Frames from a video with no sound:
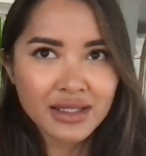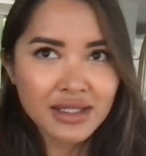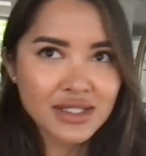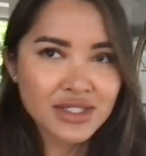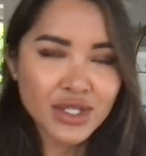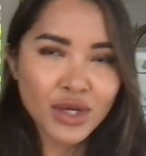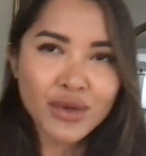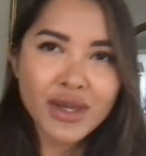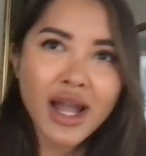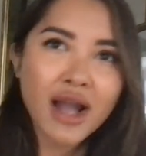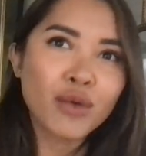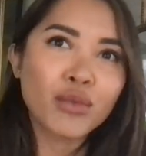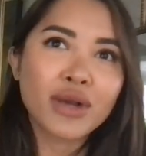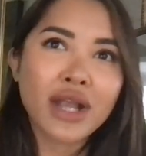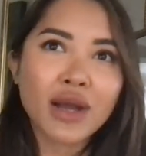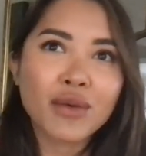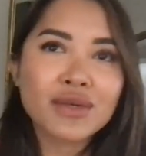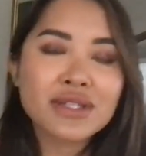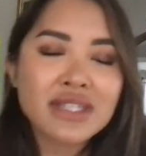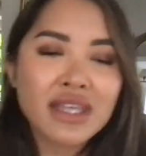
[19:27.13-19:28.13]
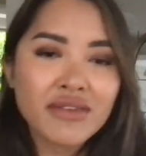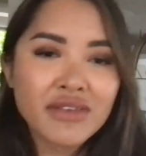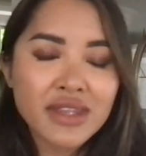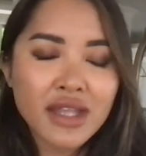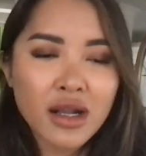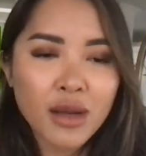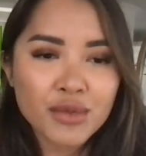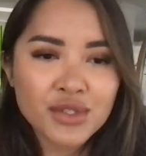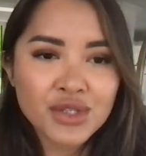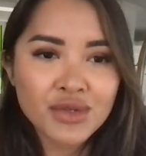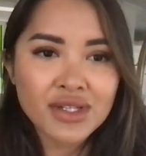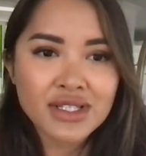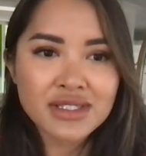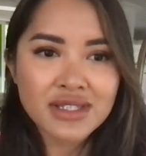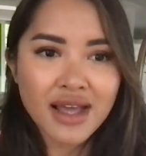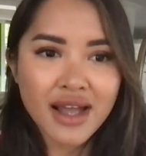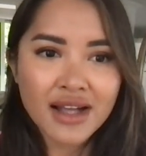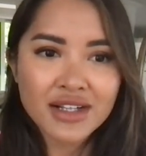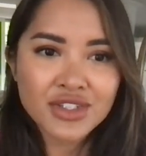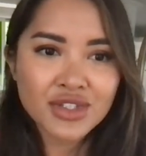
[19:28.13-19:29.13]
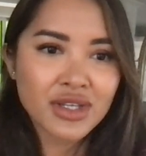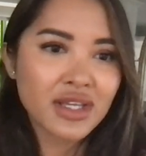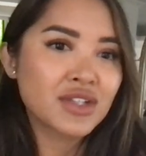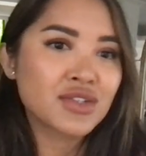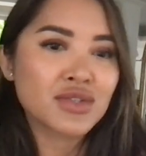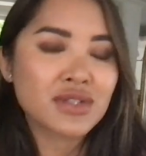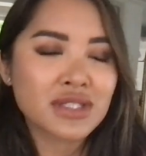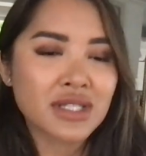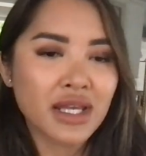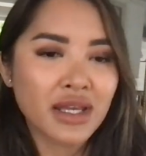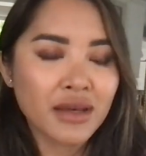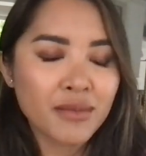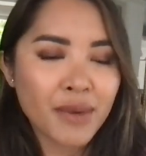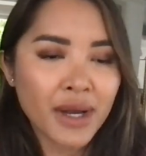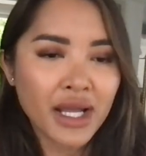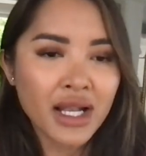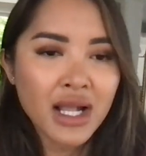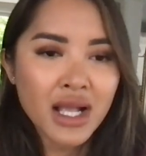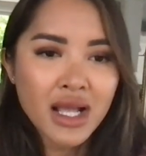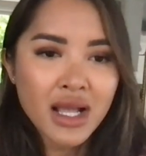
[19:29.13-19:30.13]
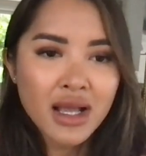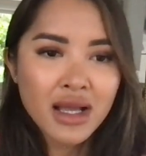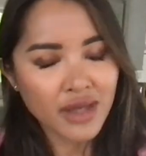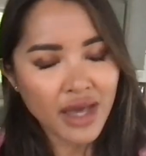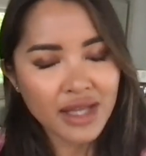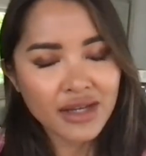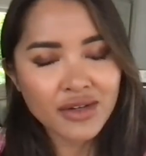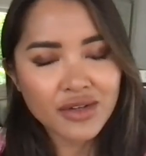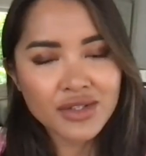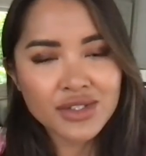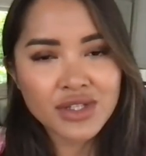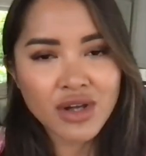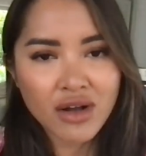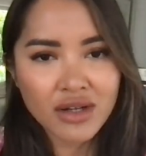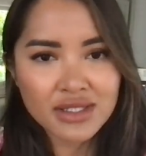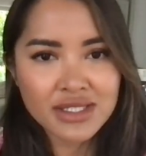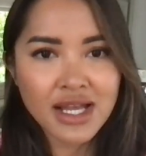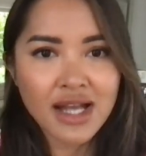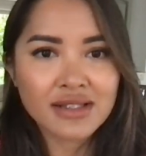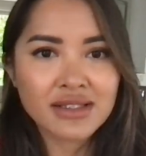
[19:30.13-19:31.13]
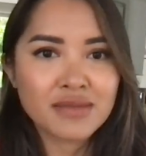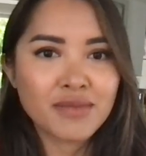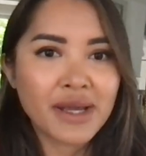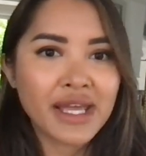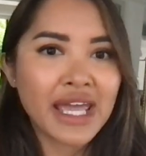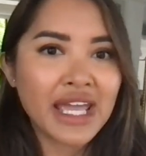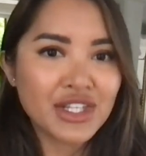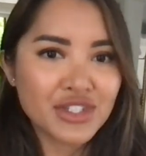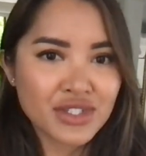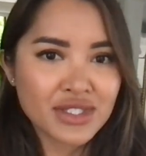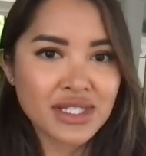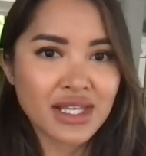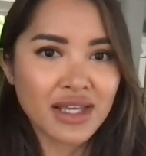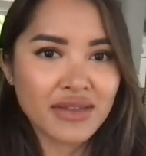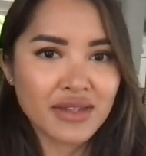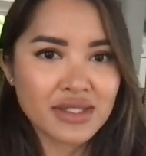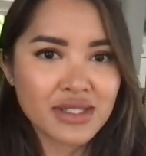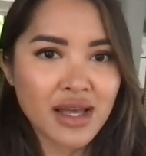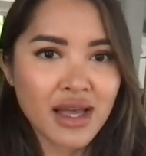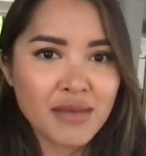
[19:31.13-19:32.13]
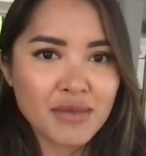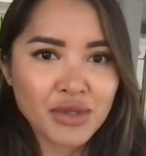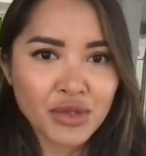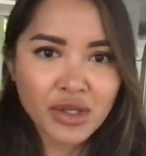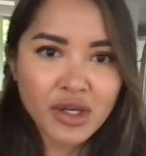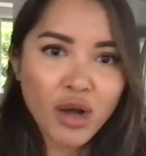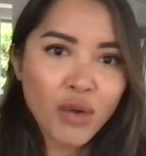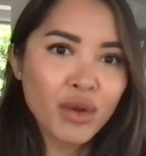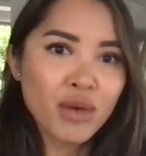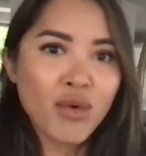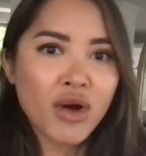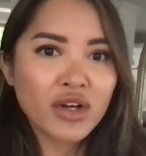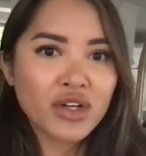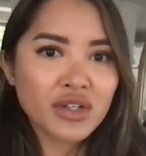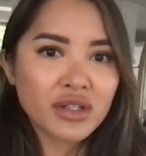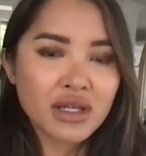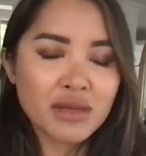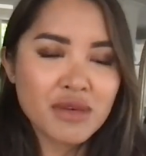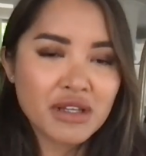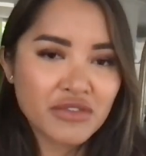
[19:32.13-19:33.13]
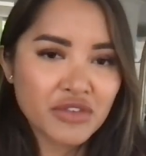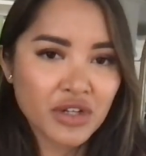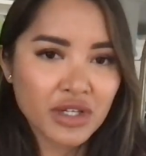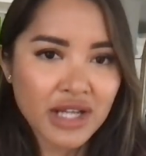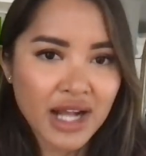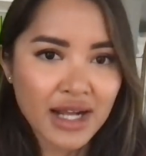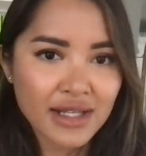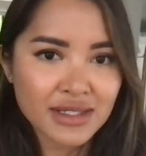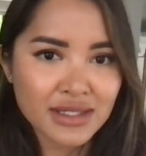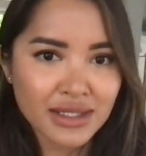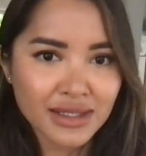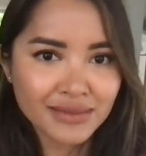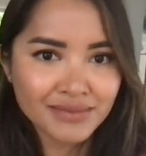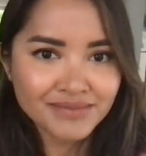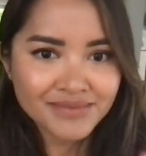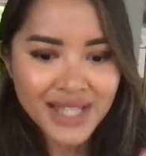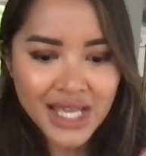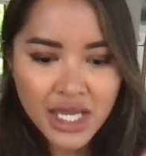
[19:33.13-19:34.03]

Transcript: So yeah, when I was given that opportunity, it's actually interesting, but the editors contacted my agency at the time. They're like, oh, we want her to come in for a casting.